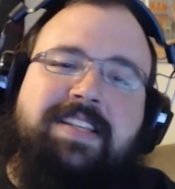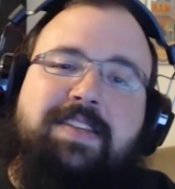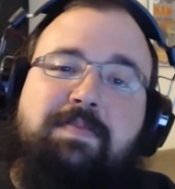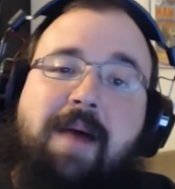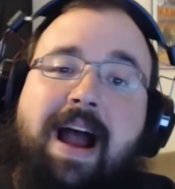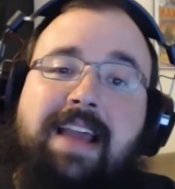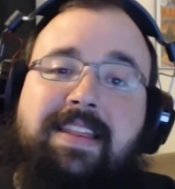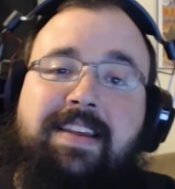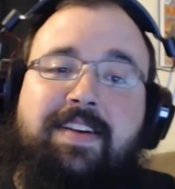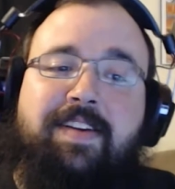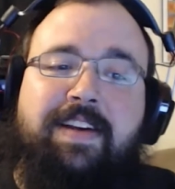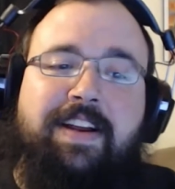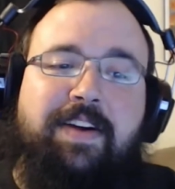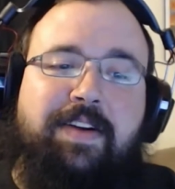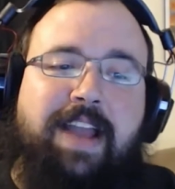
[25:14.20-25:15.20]
is my
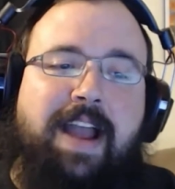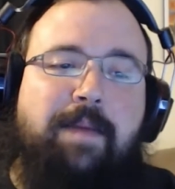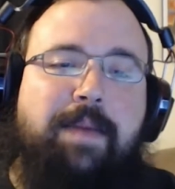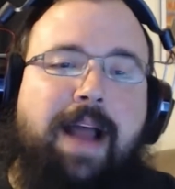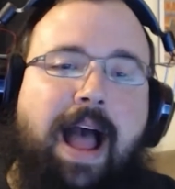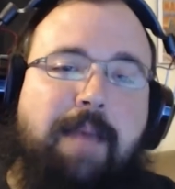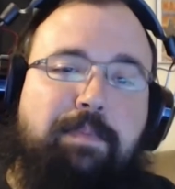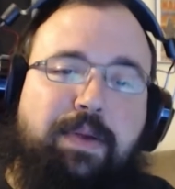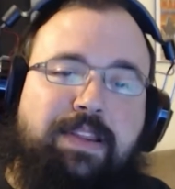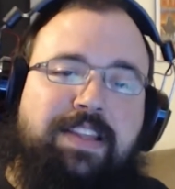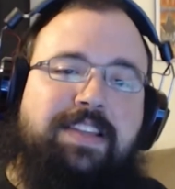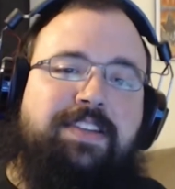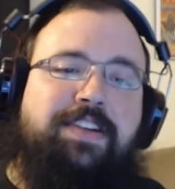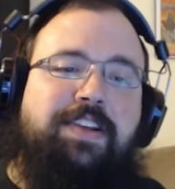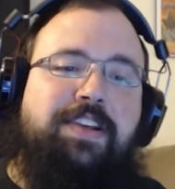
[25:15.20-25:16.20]
theory. Okay, I put
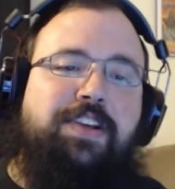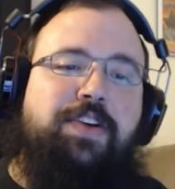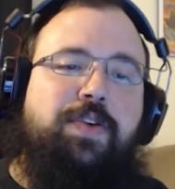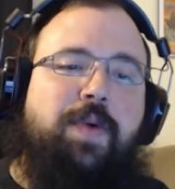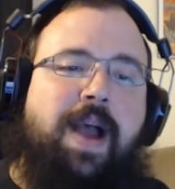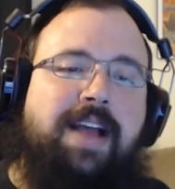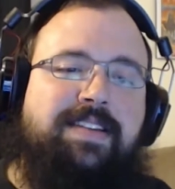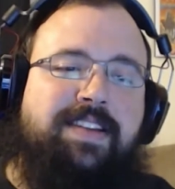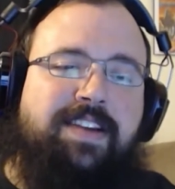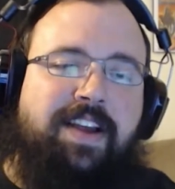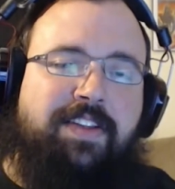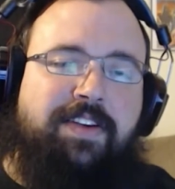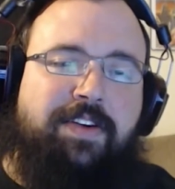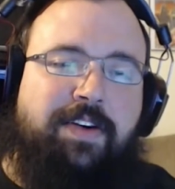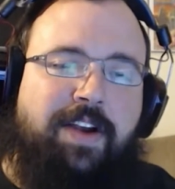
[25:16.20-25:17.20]
this to you as
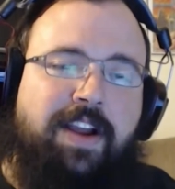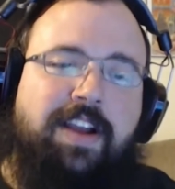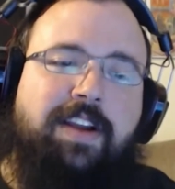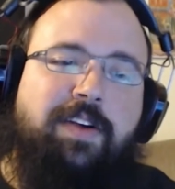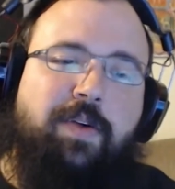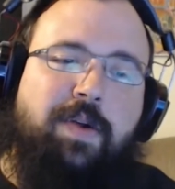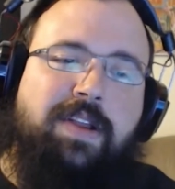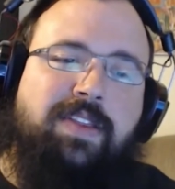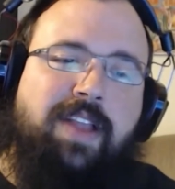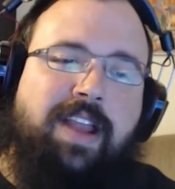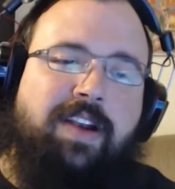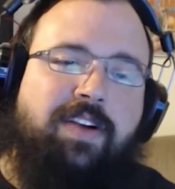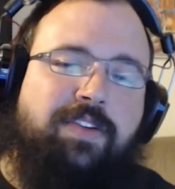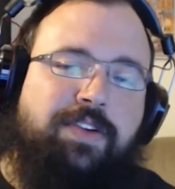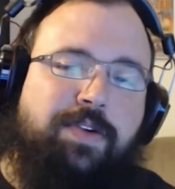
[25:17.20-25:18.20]
another Green
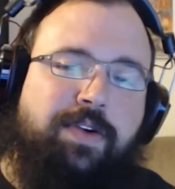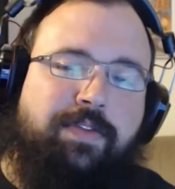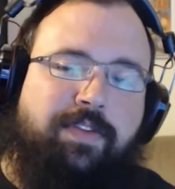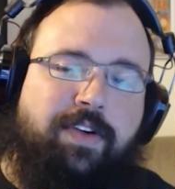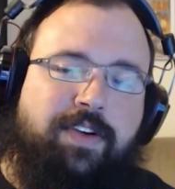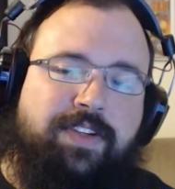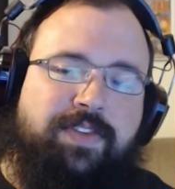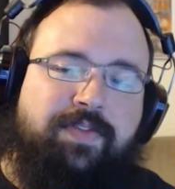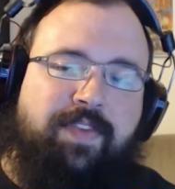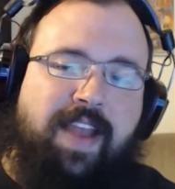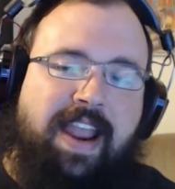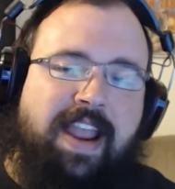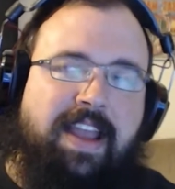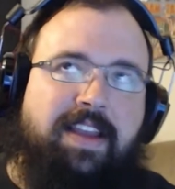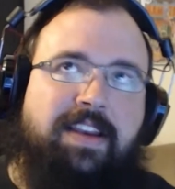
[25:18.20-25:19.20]
Lantern universe
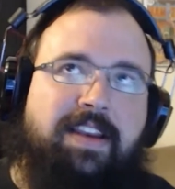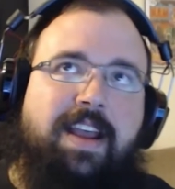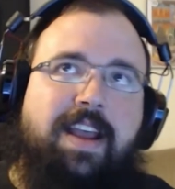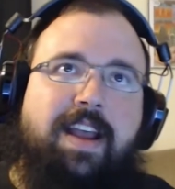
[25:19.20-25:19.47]
fan.